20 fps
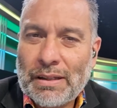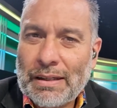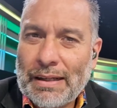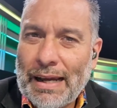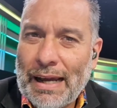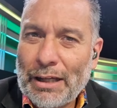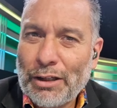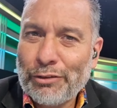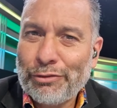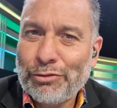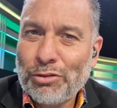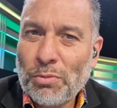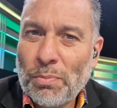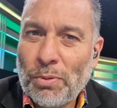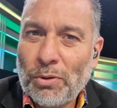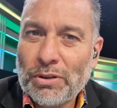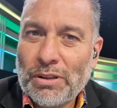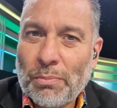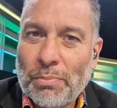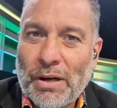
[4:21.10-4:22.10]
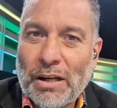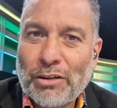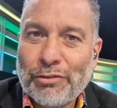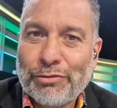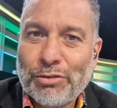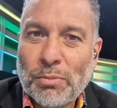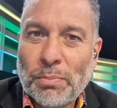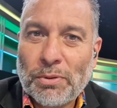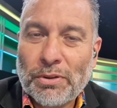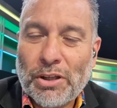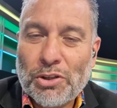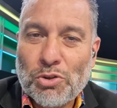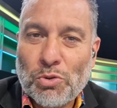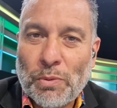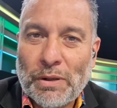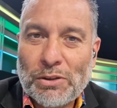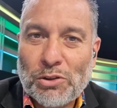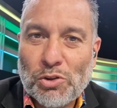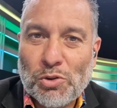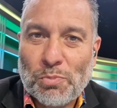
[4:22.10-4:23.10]
kind of football, the brand of football that
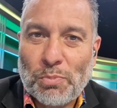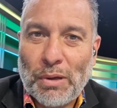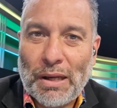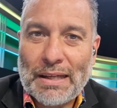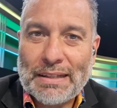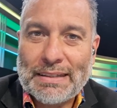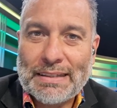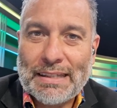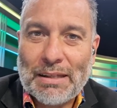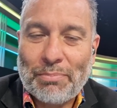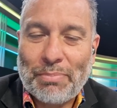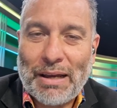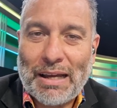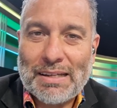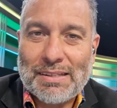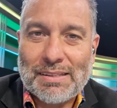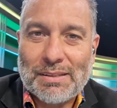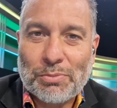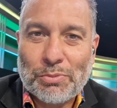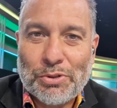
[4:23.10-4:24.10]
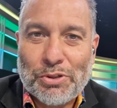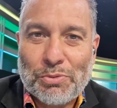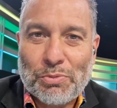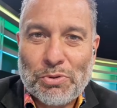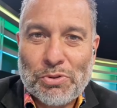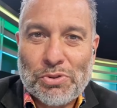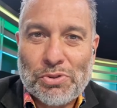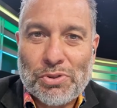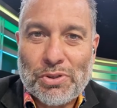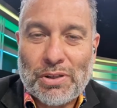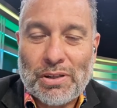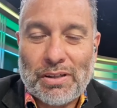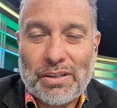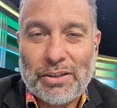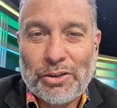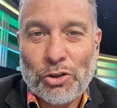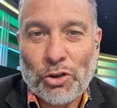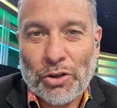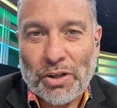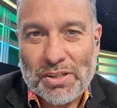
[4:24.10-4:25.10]
Juventus played in the past, which was
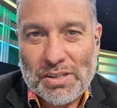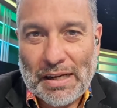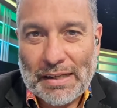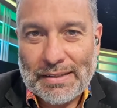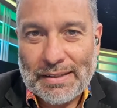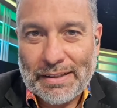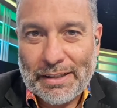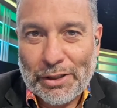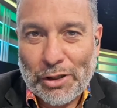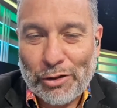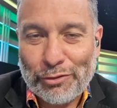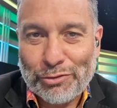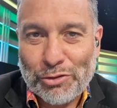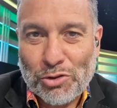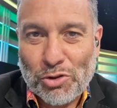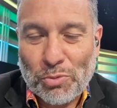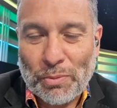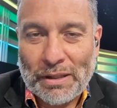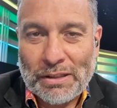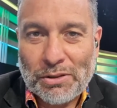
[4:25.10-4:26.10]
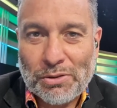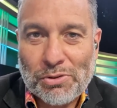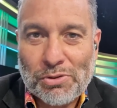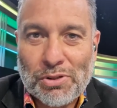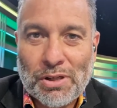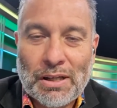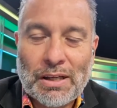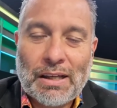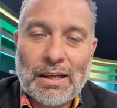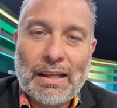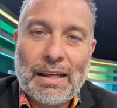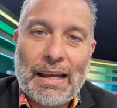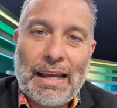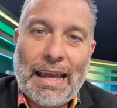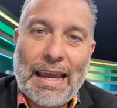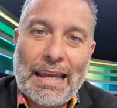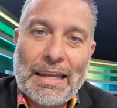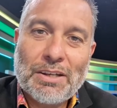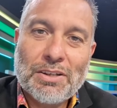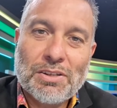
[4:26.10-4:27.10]
not exciting enough for Juventus,
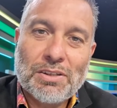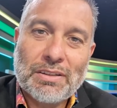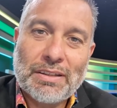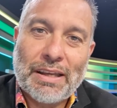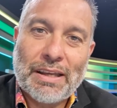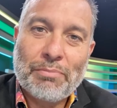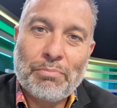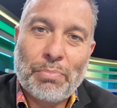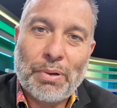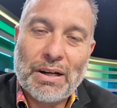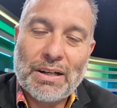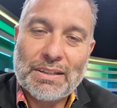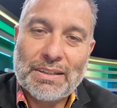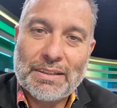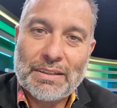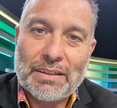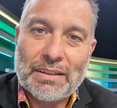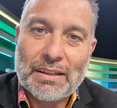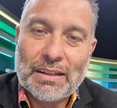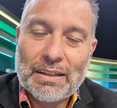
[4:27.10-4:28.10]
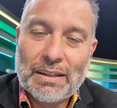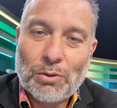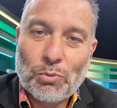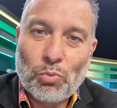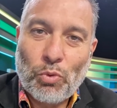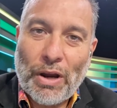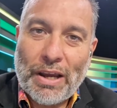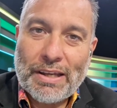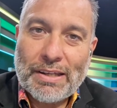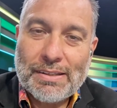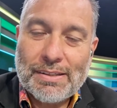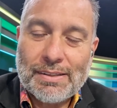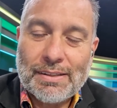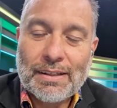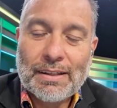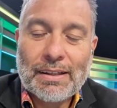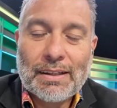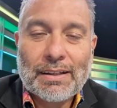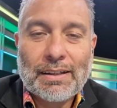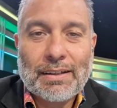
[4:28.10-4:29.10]
hence them parting ways.
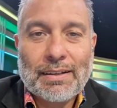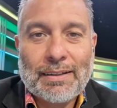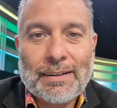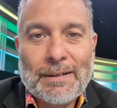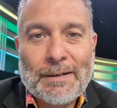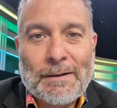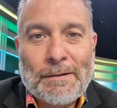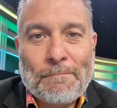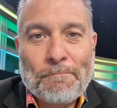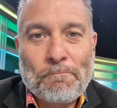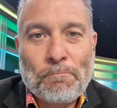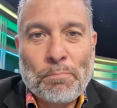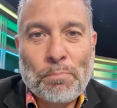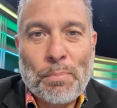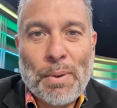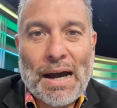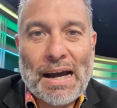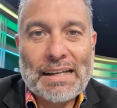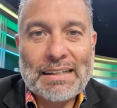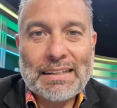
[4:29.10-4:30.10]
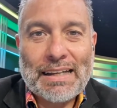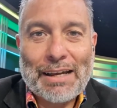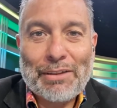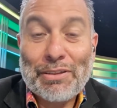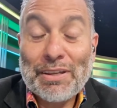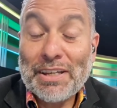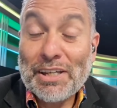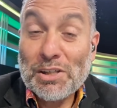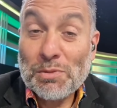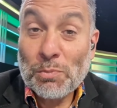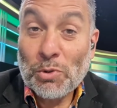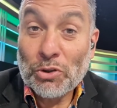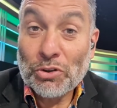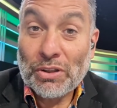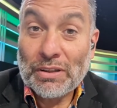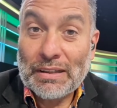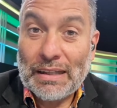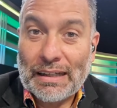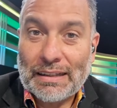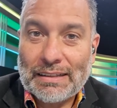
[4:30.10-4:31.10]
Uh, but I think he's more
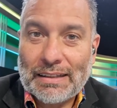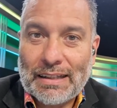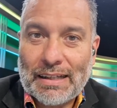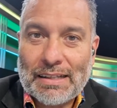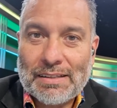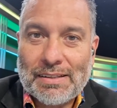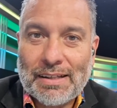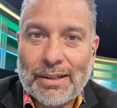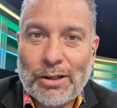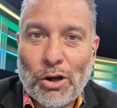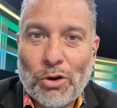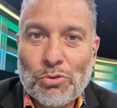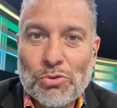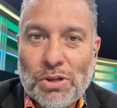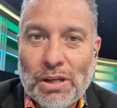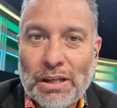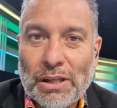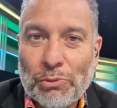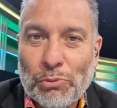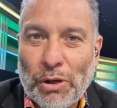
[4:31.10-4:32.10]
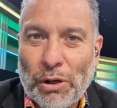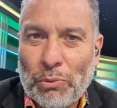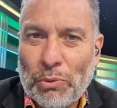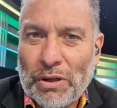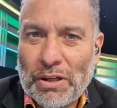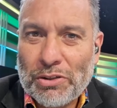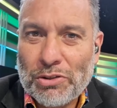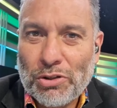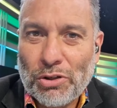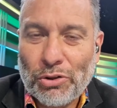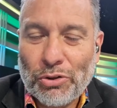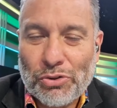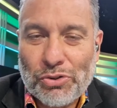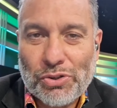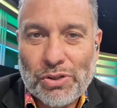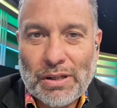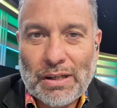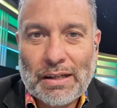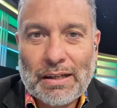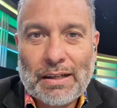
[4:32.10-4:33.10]
than that as a coach anyway. When he
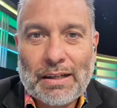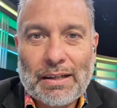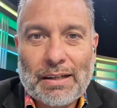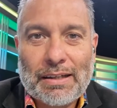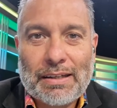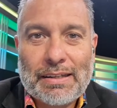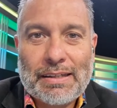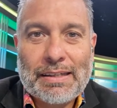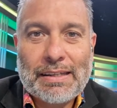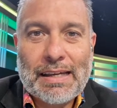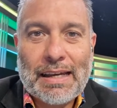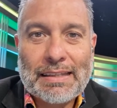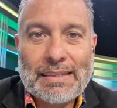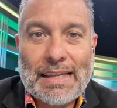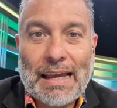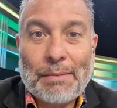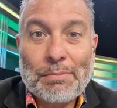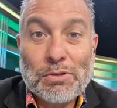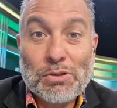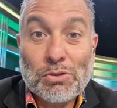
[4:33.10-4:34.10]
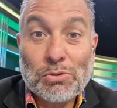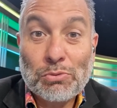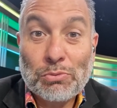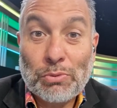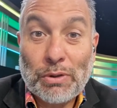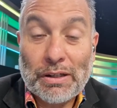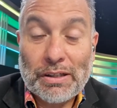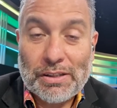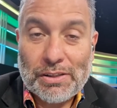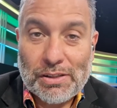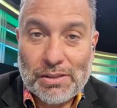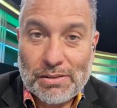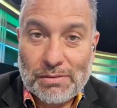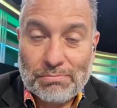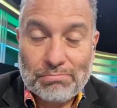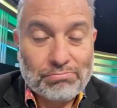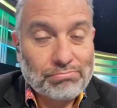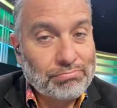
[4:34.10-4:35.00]
talks, he adapts to what he's